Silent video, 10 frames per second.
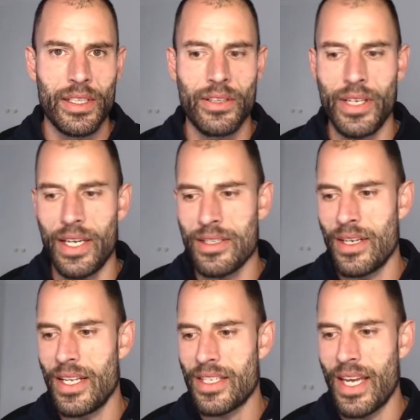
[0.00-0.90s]
Okay, so
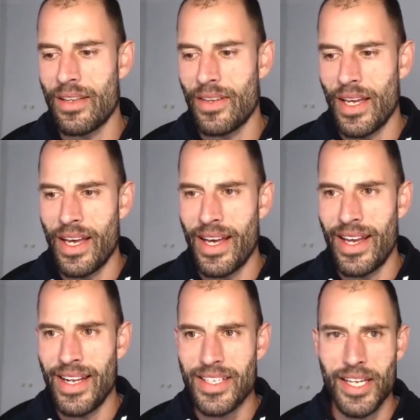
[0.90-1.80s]
let's get to
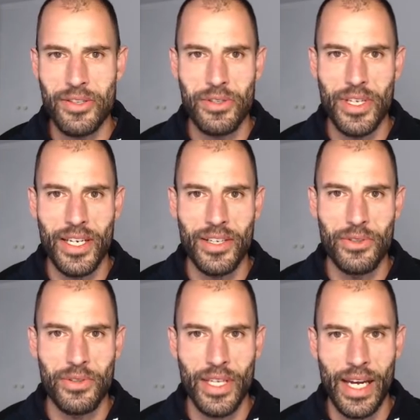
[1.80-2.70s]

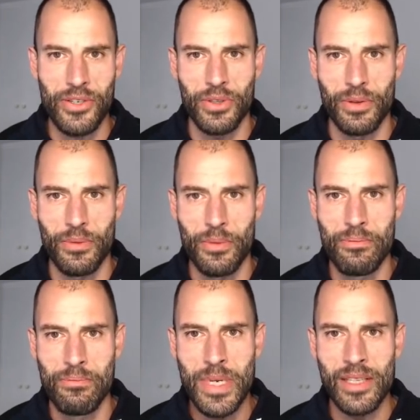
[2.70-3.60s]
the actual
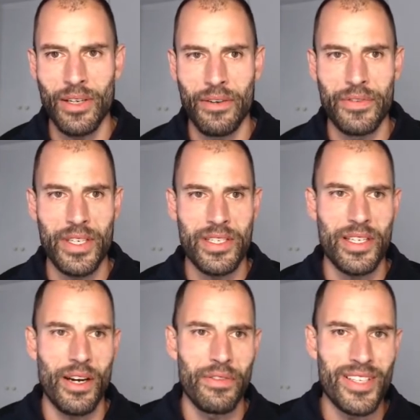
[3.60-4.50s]
meat of
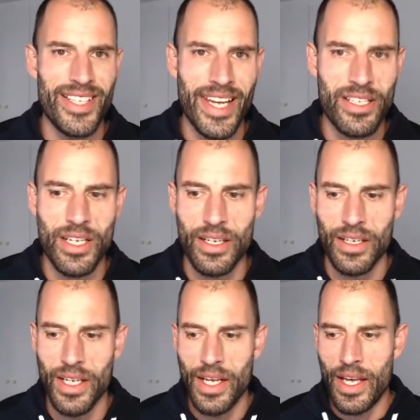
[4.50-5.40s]
this lecture.
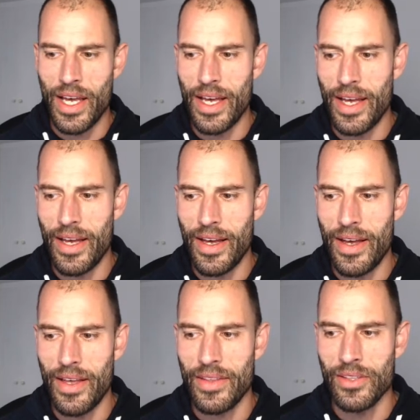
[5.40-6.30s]

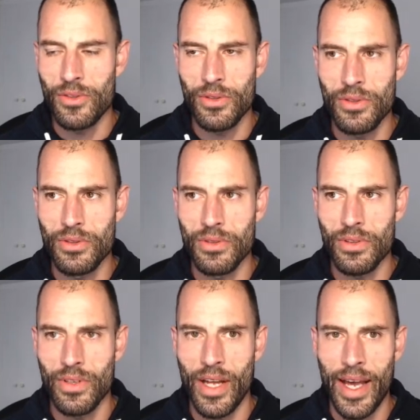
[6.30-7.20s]
The two
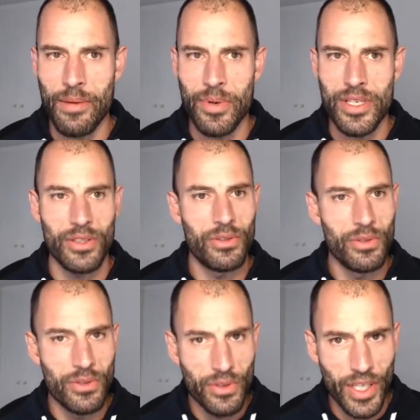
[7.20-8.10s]
libraries or two
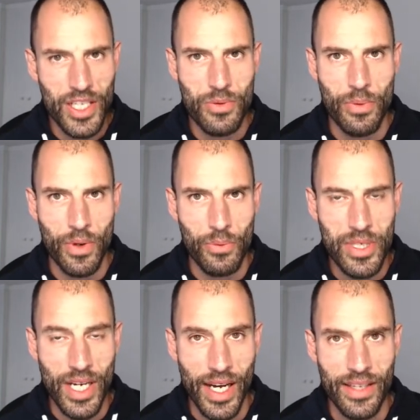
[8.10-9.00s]
toolkits
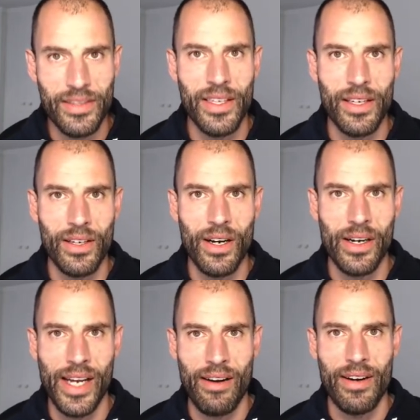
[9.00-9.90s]
which I think are
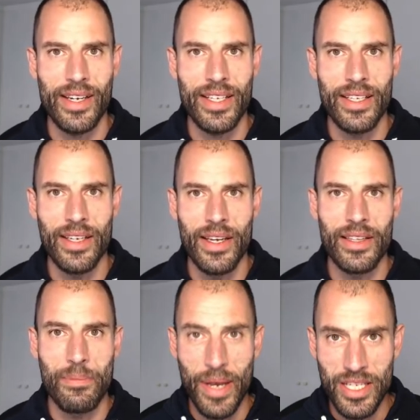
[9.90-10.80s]
currently
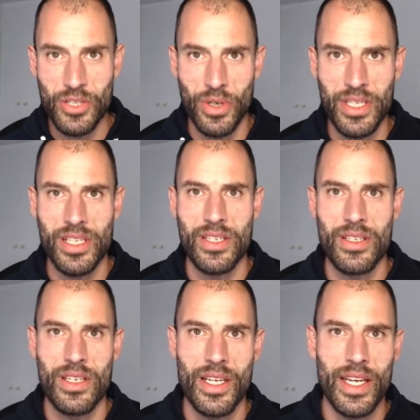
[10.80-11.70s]
the best
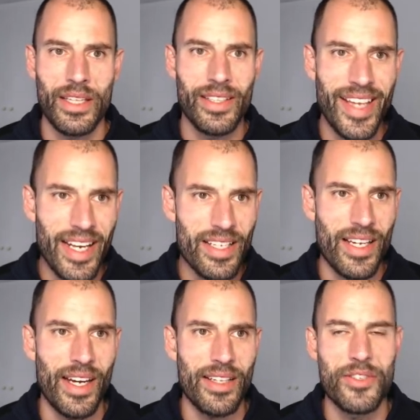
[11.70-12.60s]
choices in the data
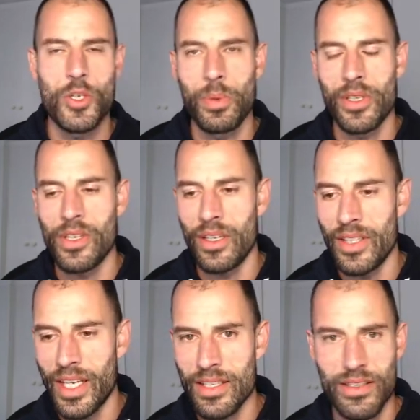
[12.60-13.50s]
science Jupyter
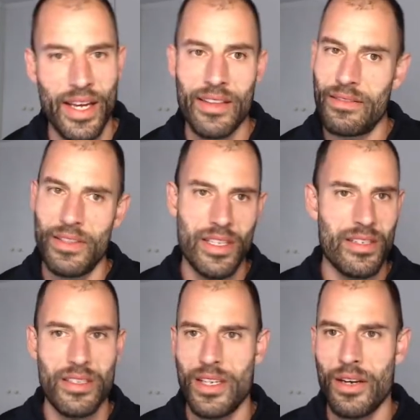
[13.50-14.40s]
context, and this
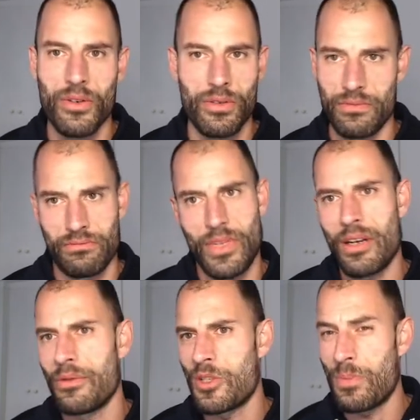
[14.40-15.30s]
is in
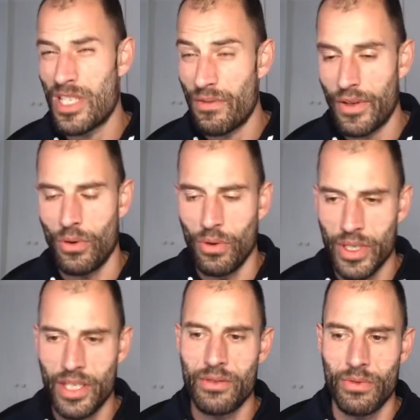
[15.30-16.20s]
no specific
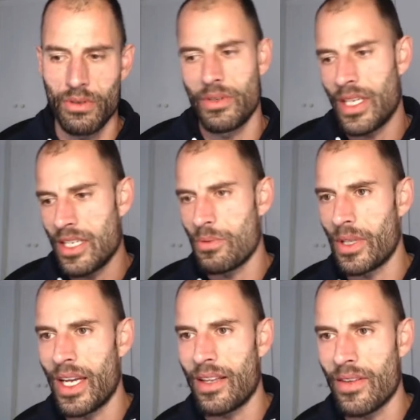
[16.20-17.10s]
order, or at least we'll
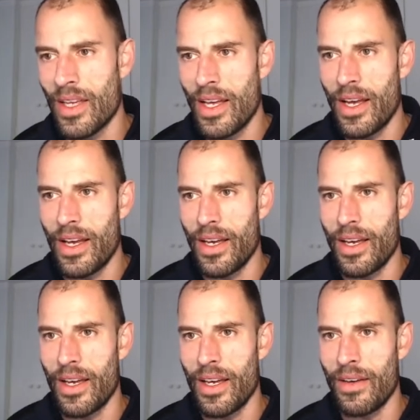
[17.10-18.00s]
get
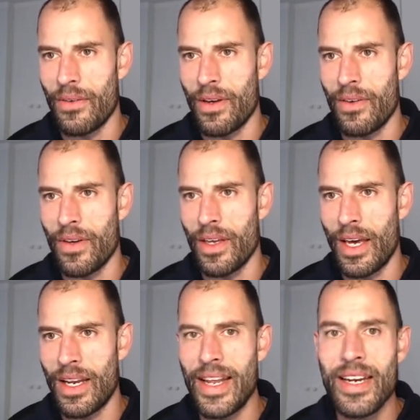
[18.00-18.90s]

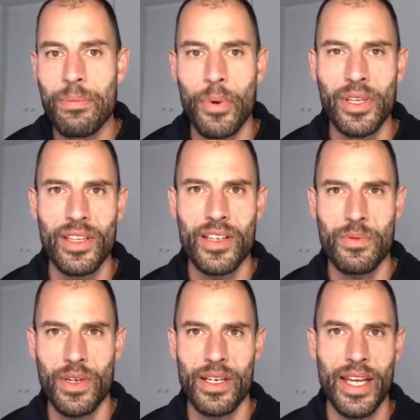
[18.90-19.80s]
at a later point in this
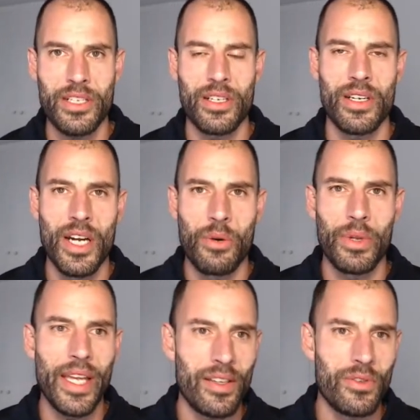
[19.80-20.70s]
lecture, we'll
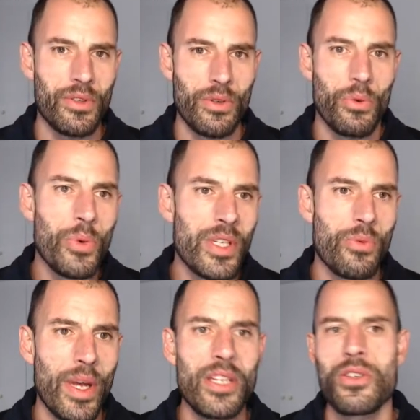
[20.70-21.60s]
get to which,
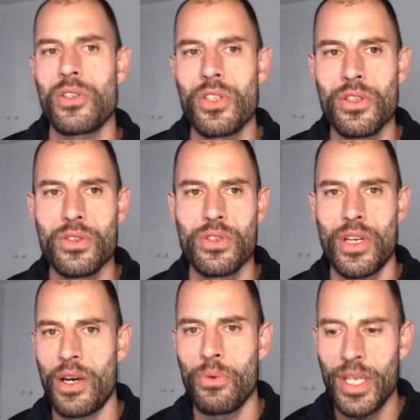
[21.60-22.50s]
when you should use
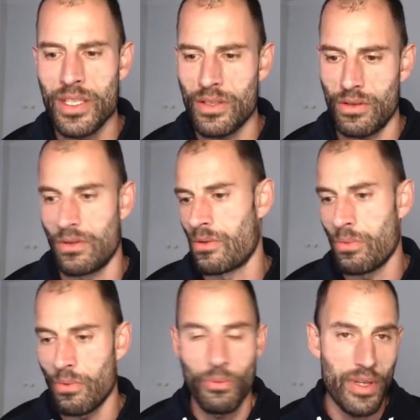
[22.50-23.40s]
which, or
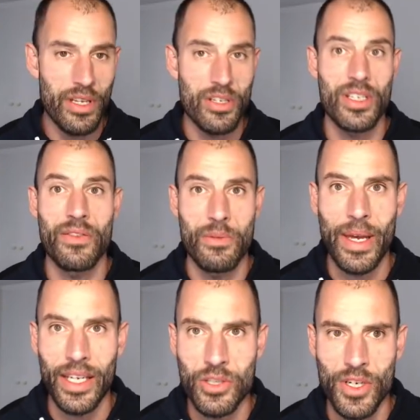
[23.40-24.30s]
whether you should even
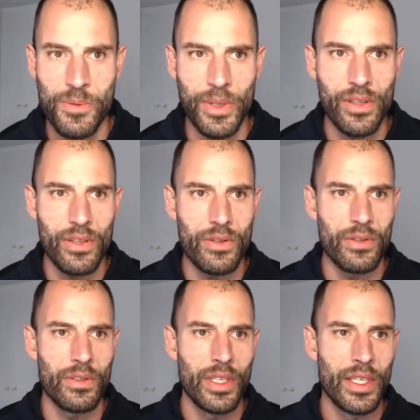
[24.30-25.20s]
make a choice between the two.